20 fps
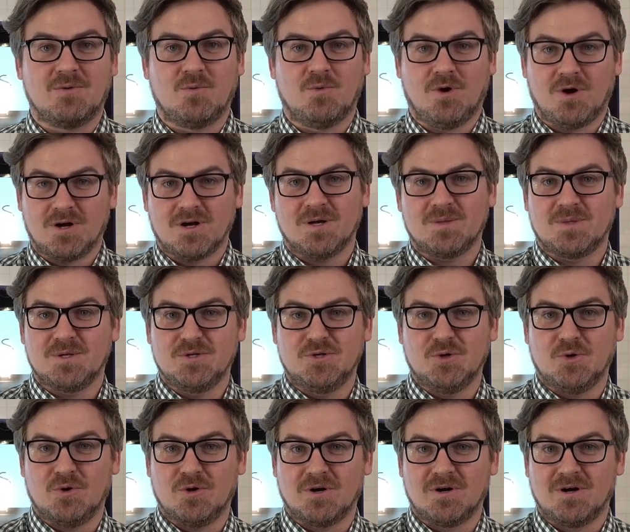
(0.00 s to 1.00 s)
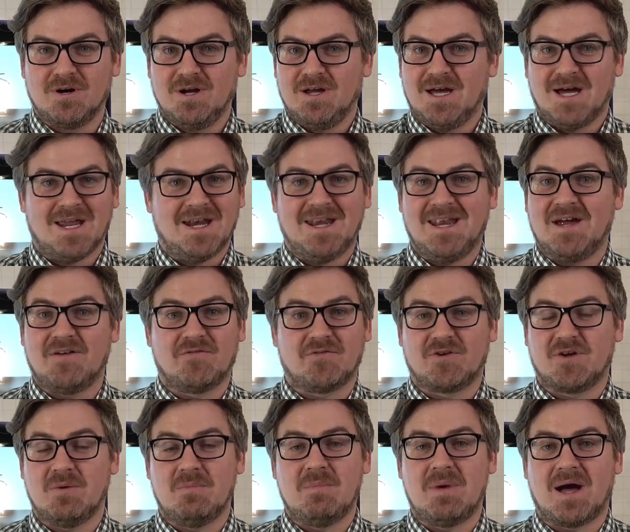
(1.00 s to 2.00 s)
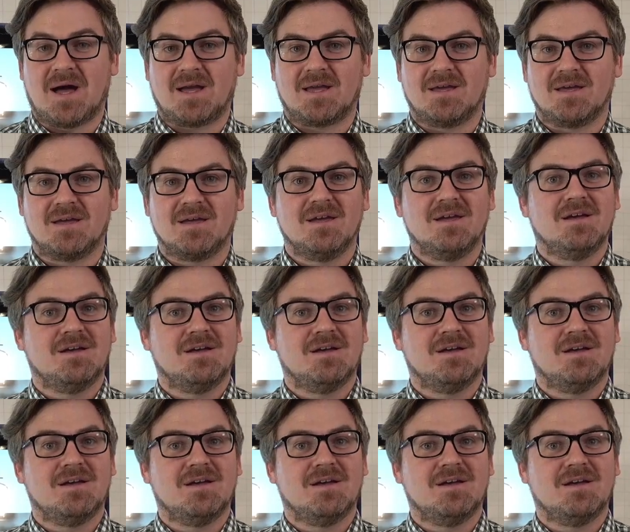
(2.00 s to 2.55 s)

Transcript: walk out the door, and never come back.